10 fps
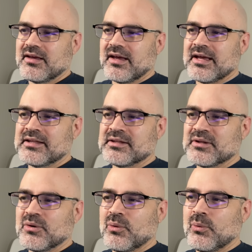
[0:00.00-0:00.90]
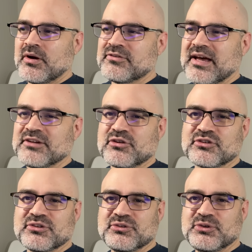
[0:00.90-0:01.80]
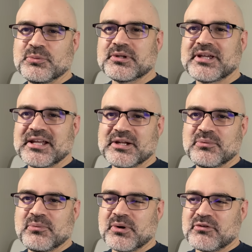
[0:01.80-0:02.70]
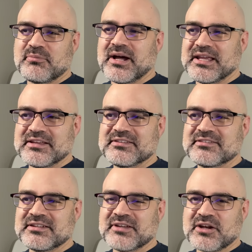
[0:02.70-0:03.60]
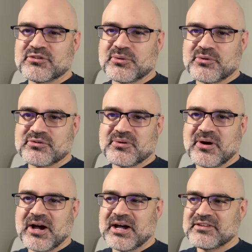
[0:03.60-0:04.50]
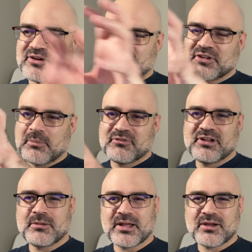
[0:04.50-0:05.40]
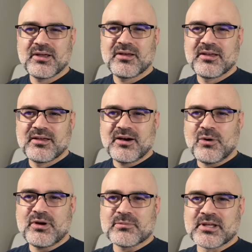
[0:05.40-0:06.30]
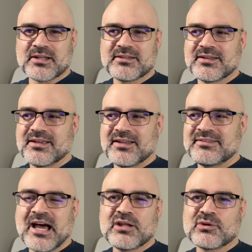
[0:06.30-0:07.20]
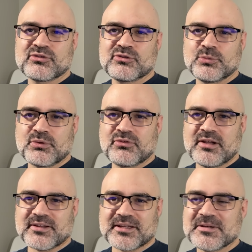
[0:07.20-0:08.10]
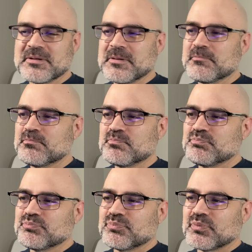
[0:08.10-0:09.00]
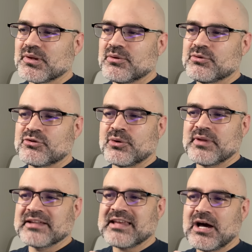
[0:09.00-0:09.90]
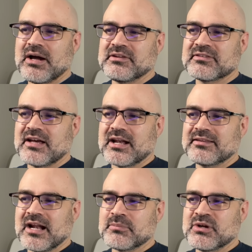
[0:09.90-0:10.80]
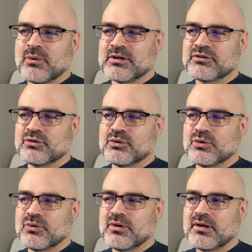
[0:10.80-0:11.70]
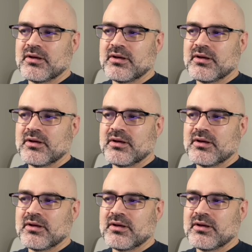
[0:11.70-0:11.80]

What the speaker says: And once I just duplicated one of my existing dinosaur's eyes on top of it, I'm like, oh, wait a minute, now it looks super friendly. So that's how I decided that I'm going to,